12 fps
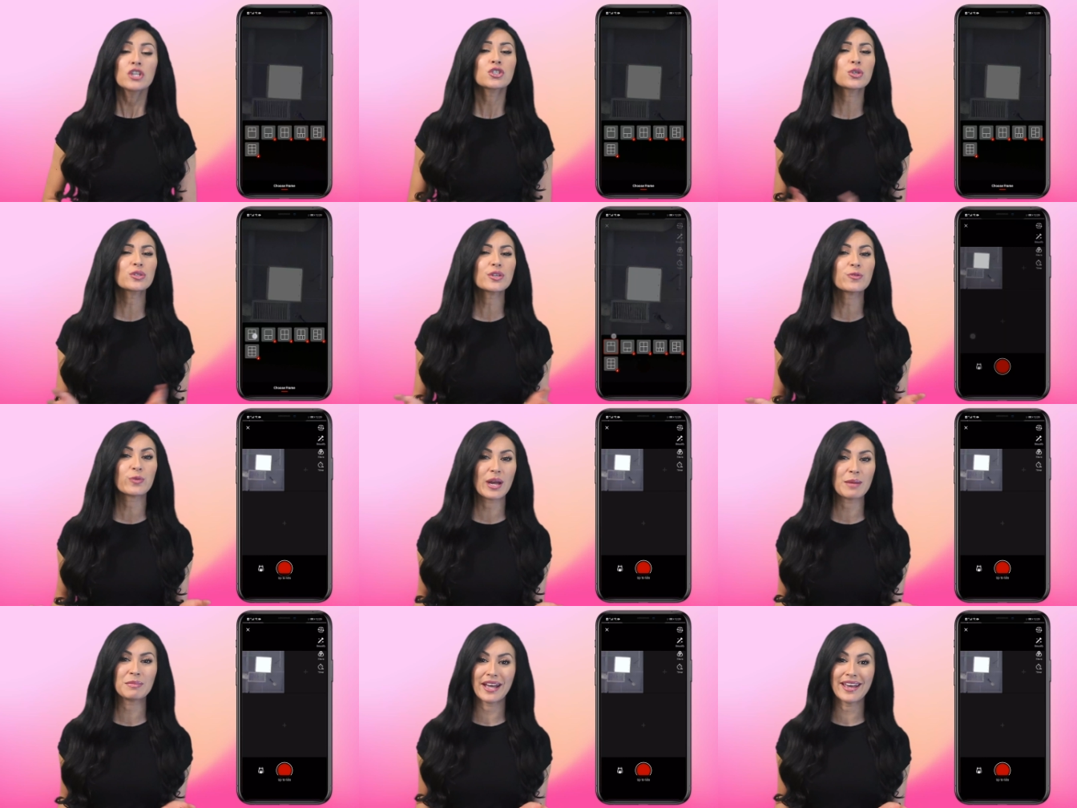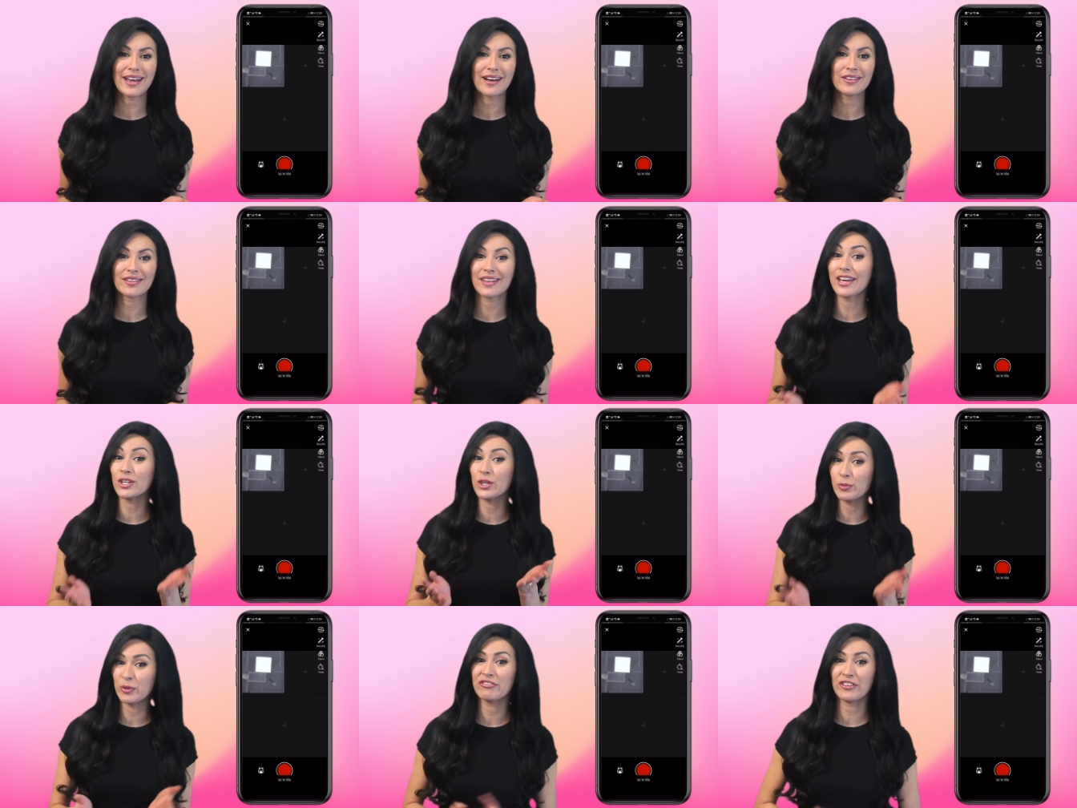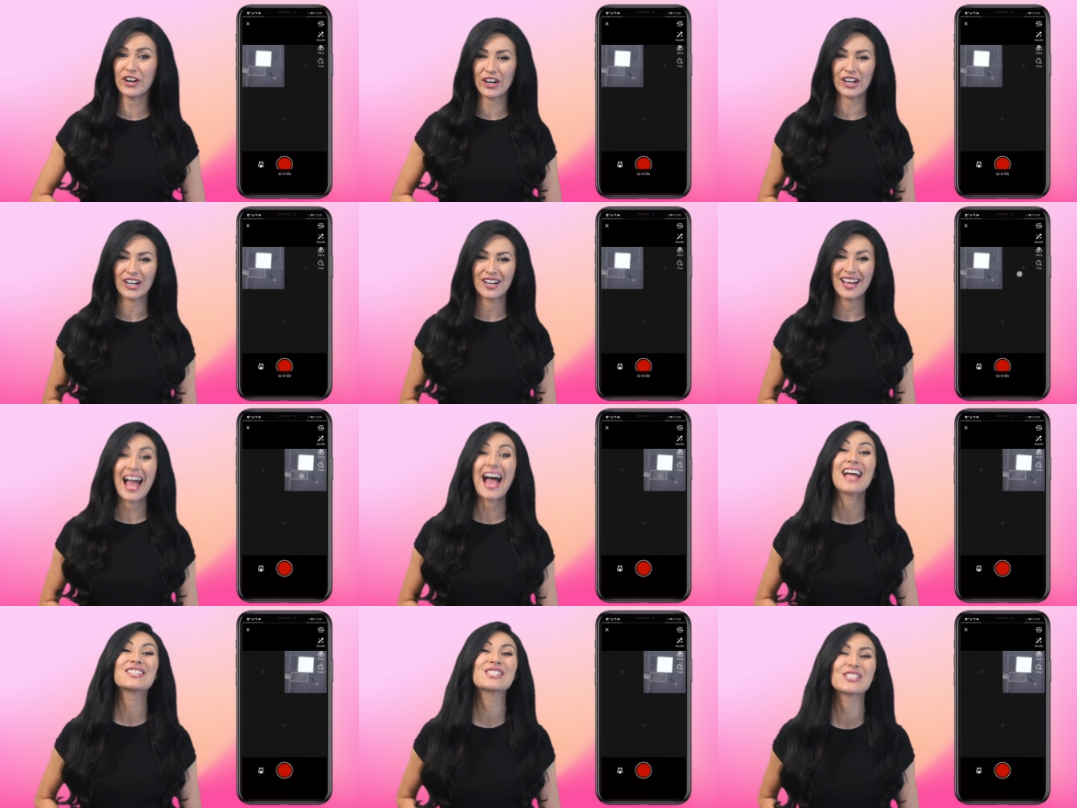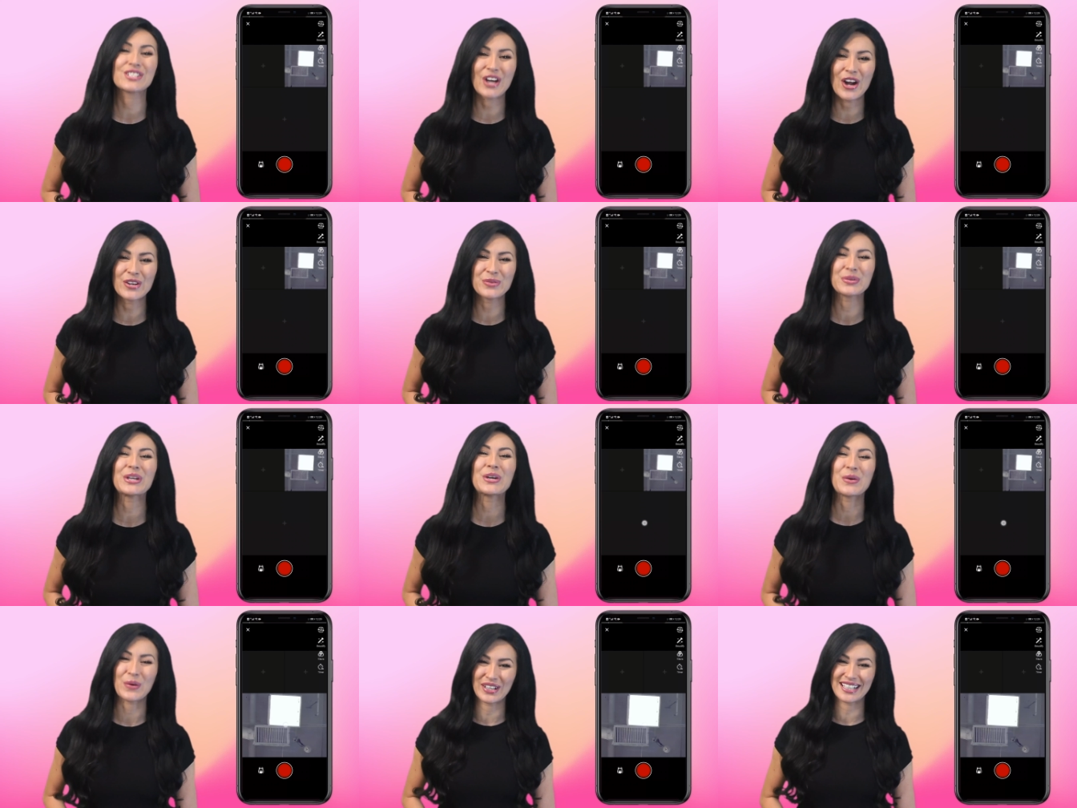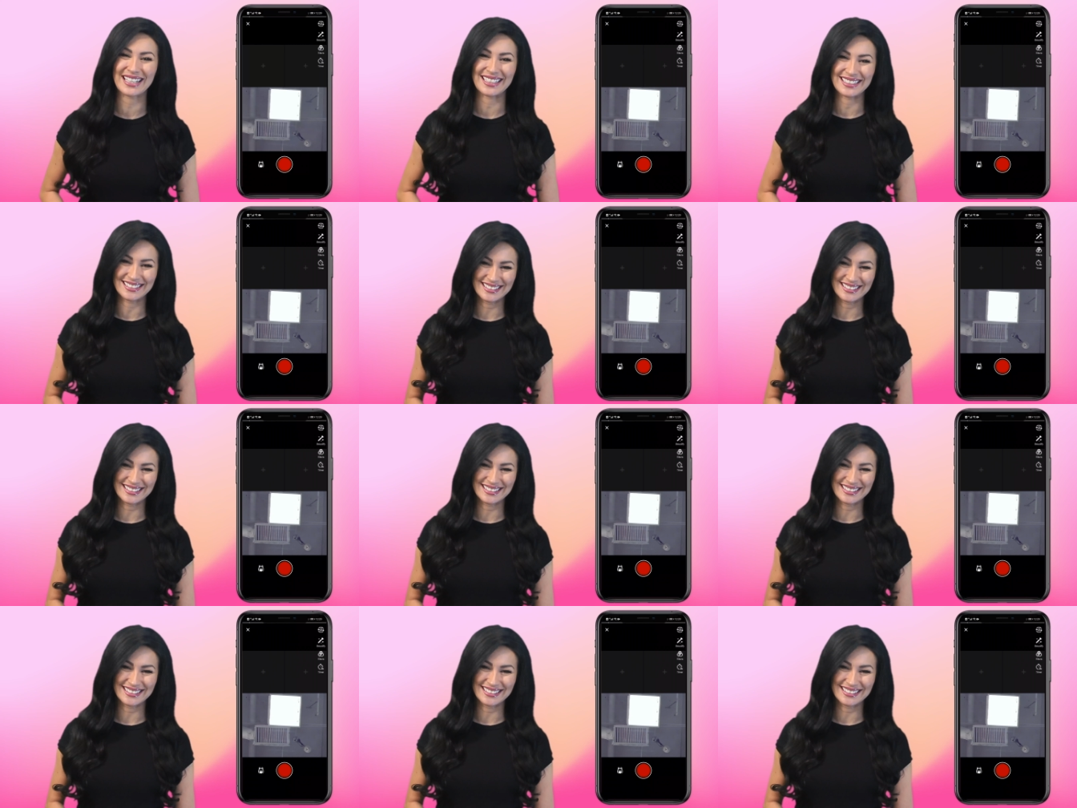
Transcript: Choose a frame layout that you prefer and start recording.